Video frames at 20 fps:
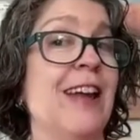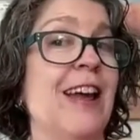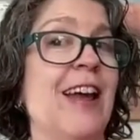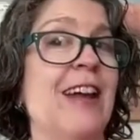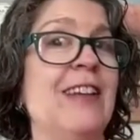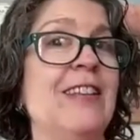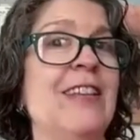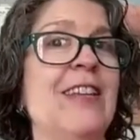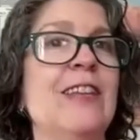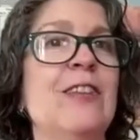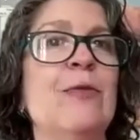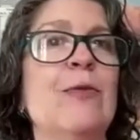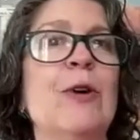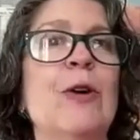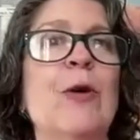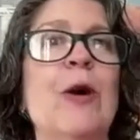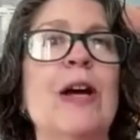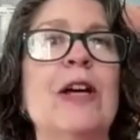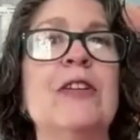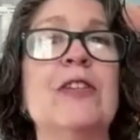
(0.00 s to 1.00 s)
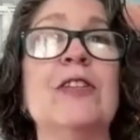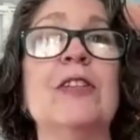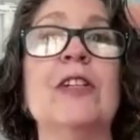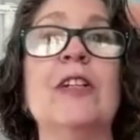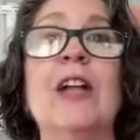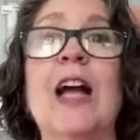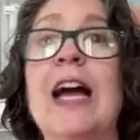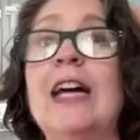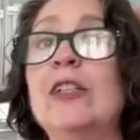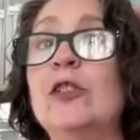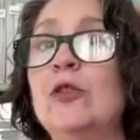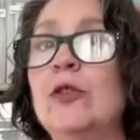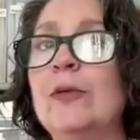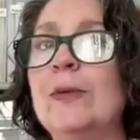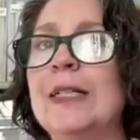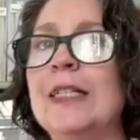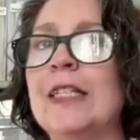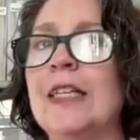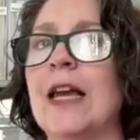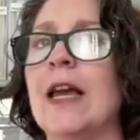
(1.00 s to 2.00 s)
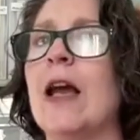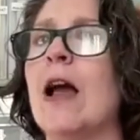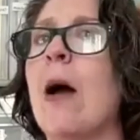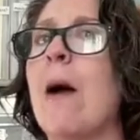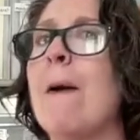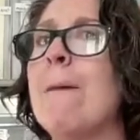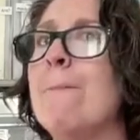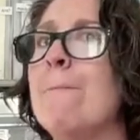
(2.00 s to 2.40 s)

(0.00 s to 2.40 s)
Anything that requires a little extra rinsing